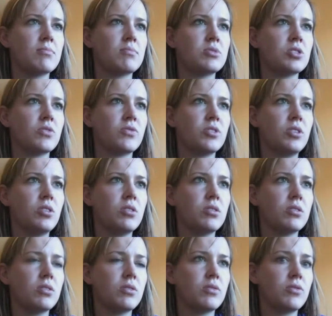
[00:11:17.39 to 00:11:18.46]
So for
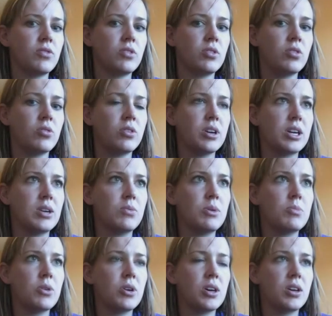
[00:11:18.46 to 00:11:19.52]
Lori, we
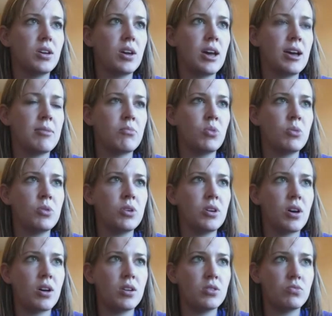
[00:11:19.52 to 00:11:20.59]
put
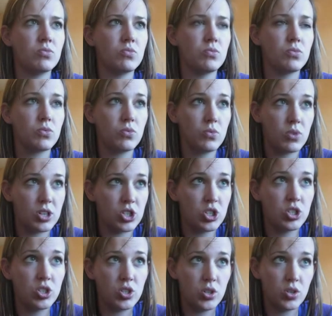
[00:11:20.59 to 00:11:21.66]
on
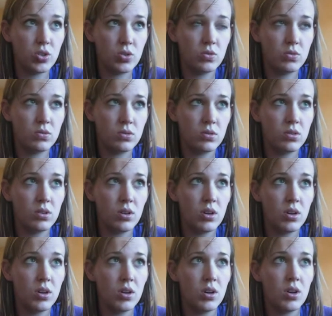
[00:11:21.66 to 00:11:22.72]
question 2,
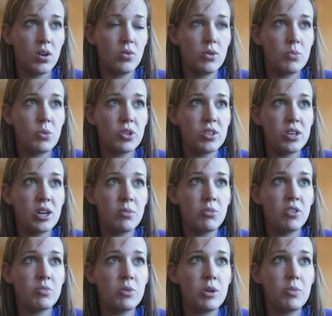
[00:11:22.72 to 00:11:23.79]
we put the
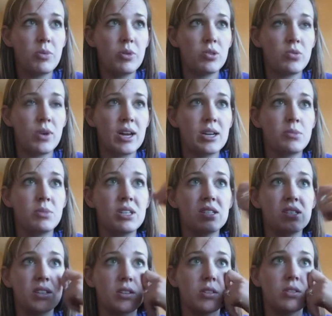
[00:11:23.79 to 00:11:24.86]
number of people in a randomly
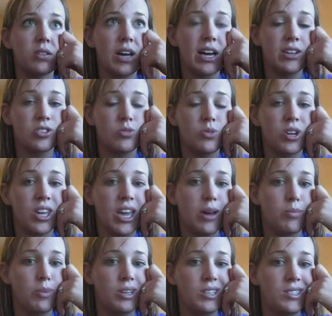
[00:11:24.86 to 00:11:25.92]
selected classroom on
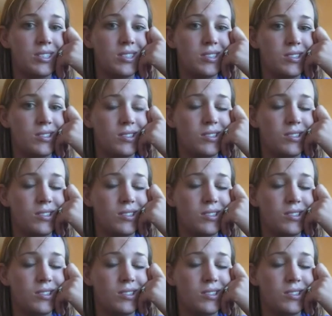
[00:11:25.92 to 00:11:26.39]
campus.